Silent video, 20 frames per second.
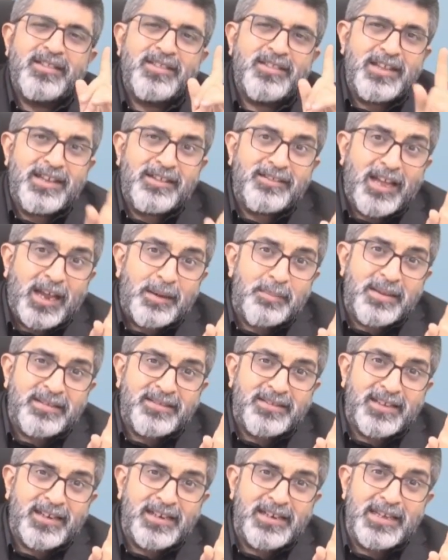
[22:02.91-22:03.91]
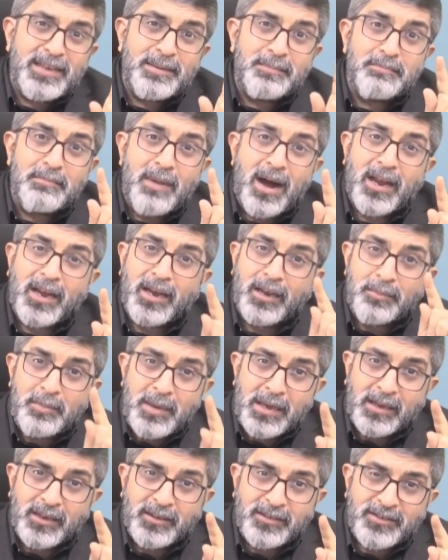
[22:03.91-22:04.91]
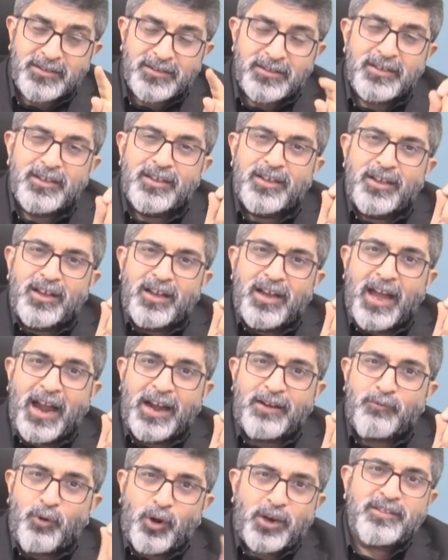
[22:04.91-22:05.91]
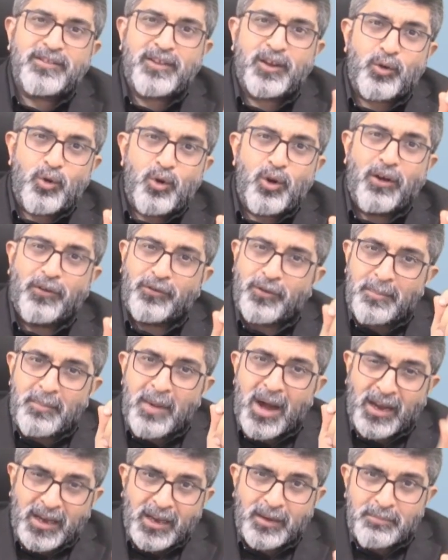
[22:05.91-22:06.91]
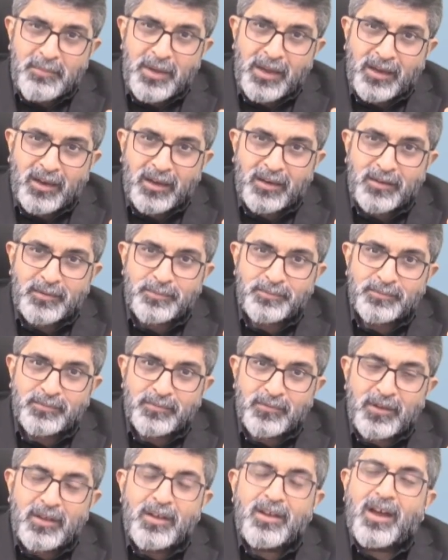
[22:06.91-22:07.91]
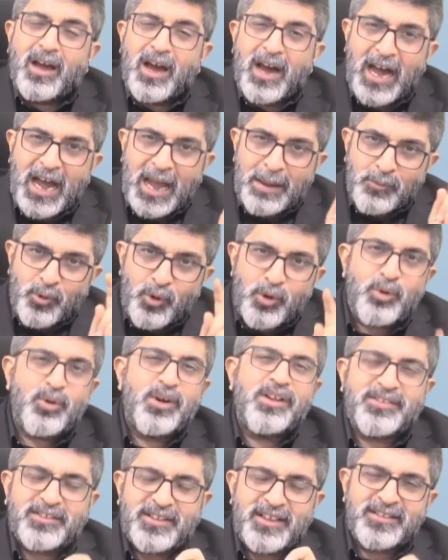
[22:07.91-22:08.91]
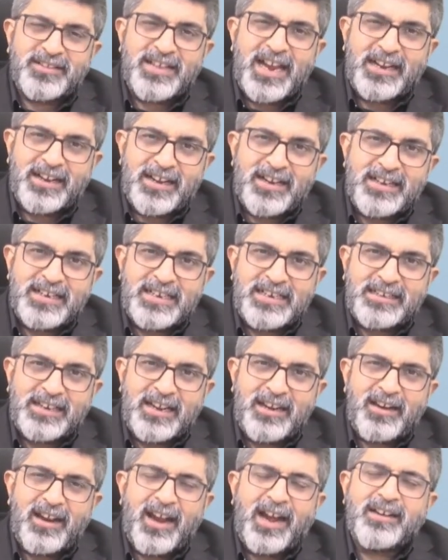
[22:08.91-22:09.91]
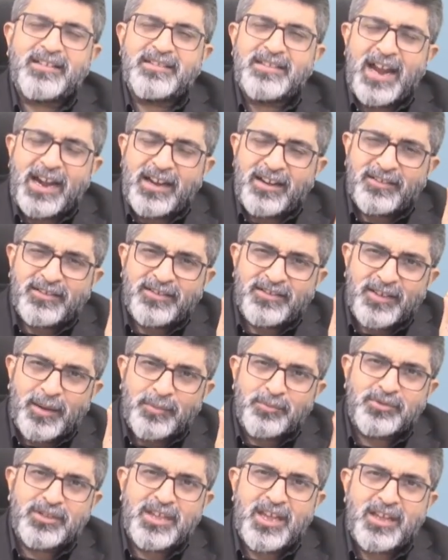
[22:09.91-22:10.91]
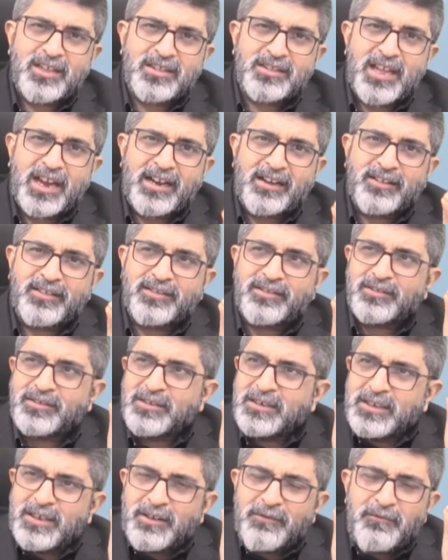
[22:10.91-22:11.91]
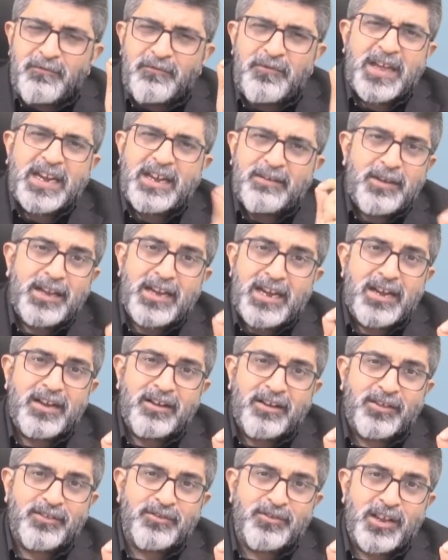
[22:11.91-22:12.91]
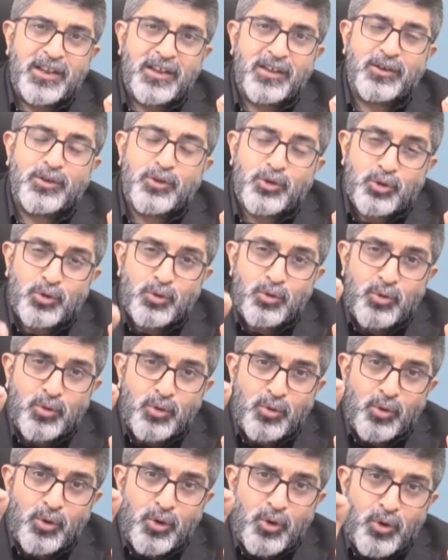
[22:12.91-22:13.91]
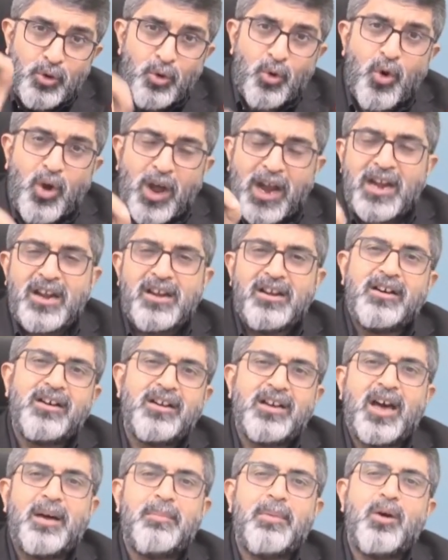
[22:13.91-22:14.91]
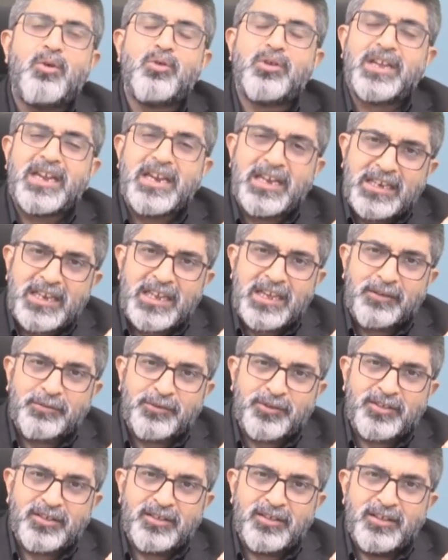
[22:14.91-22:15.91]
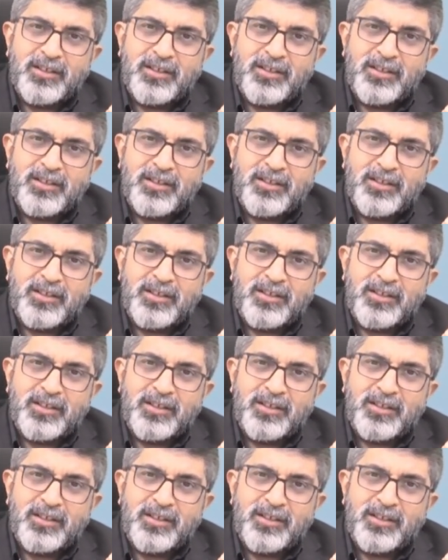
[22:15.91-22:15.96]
These are basically market makers. And what is the role of a market maker? I am going to discuss that in detail, and that is something that is very, very interesting to know and learn about ETFs.